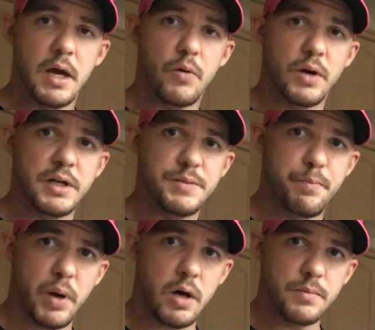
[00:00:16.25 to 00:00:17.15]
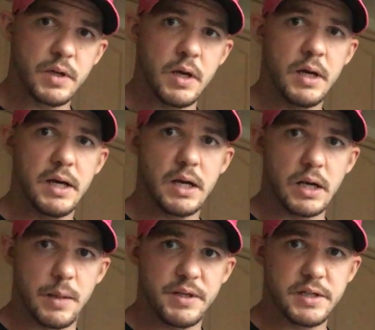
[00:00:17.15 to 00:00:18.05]
and when he's pumped, it
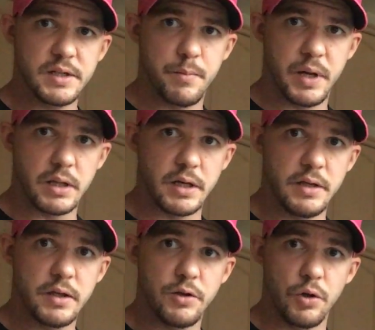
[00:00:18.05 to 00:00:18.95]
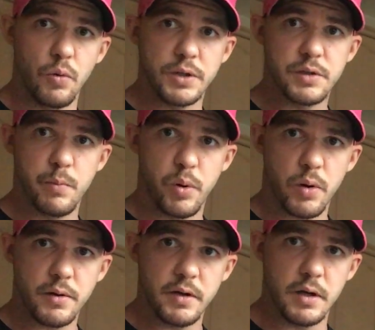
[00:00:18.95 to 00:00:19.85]
limits his ability to do what's
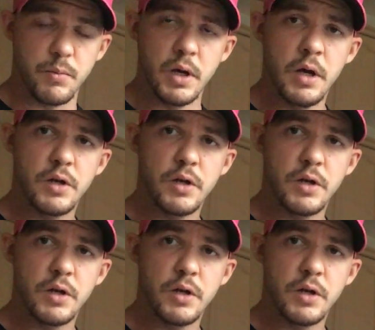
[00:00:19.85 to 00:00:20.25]
important to him.